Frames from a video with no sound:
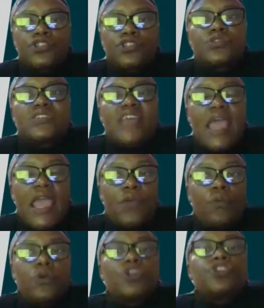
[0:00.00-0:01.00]

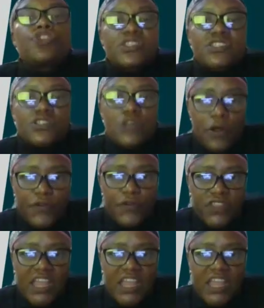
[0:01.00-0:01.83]
today will not solve